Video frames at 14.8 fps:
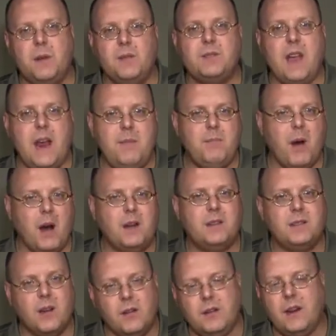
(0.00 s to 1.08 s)
but it was eight
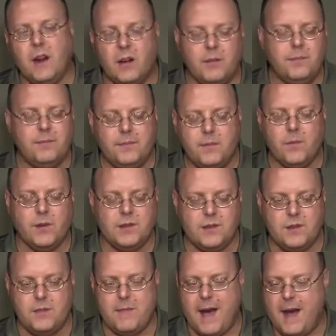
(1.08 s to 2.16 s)
bucks, so you know it
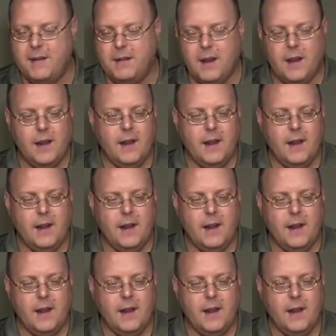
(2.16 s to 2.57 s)
wasn't too bad.